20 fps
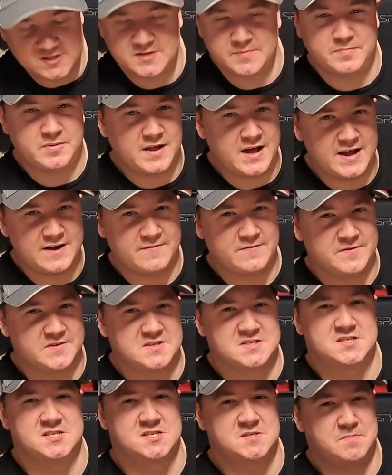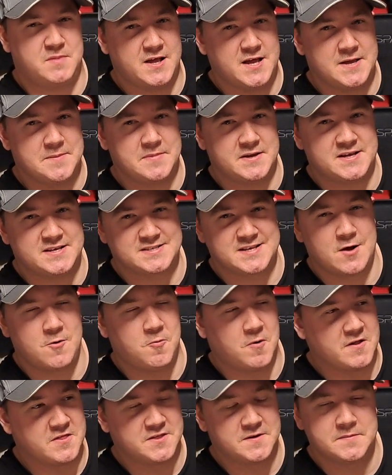supply for this display, because I
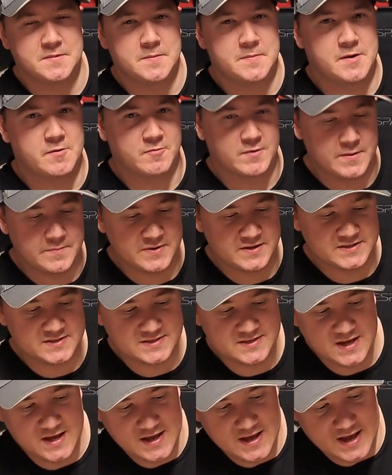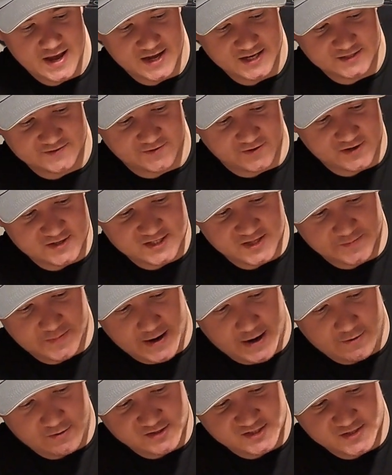want them to be ribbons. As far as the
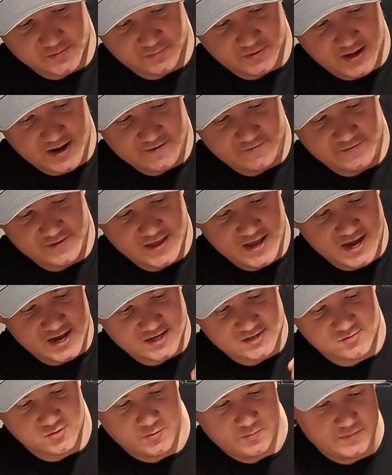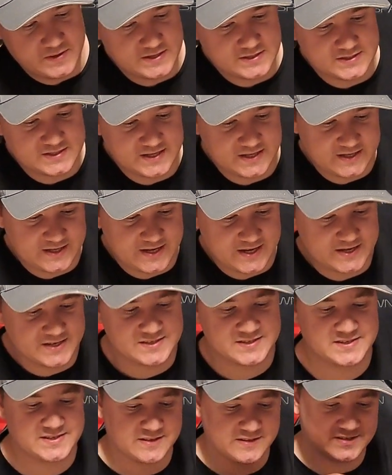power supply for the actual PC, it
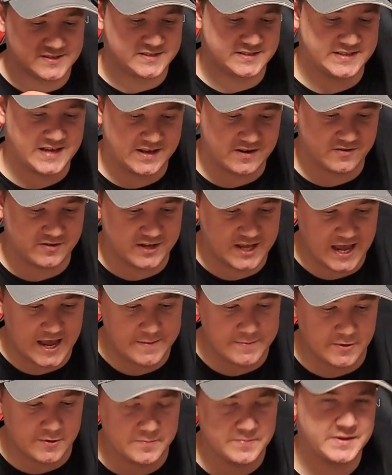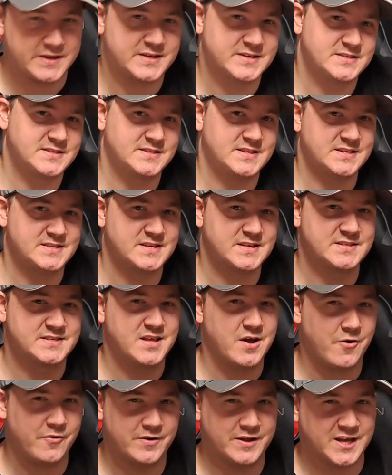is still a standard cable, because this is
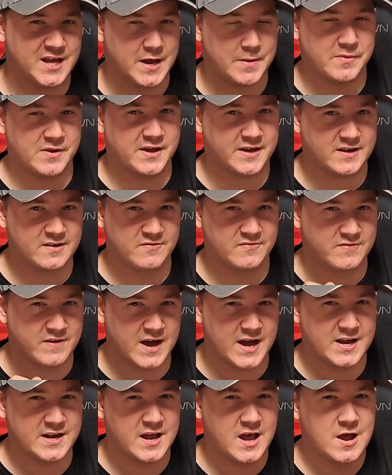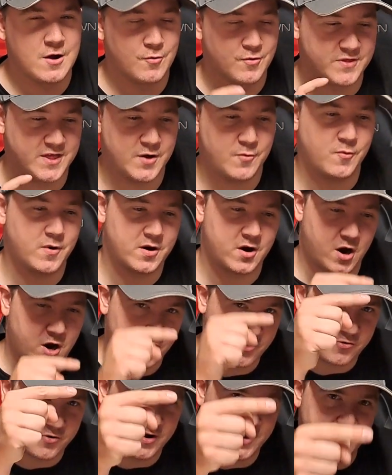the only cable I can find with a
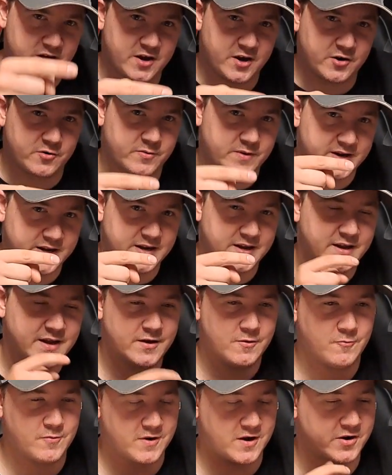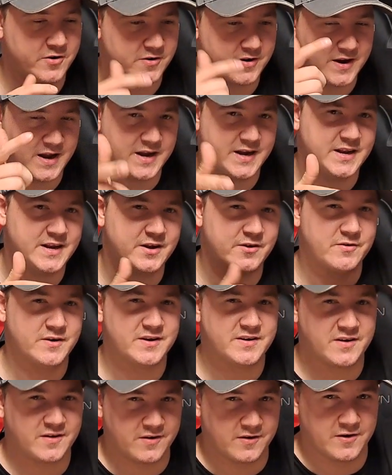180 degree
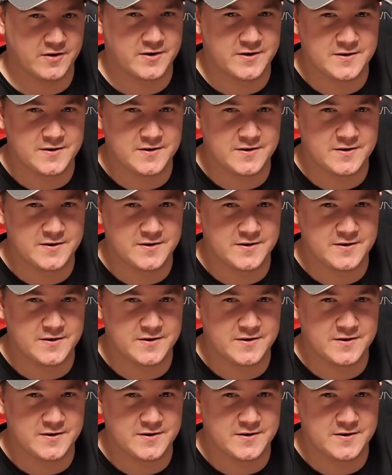turn.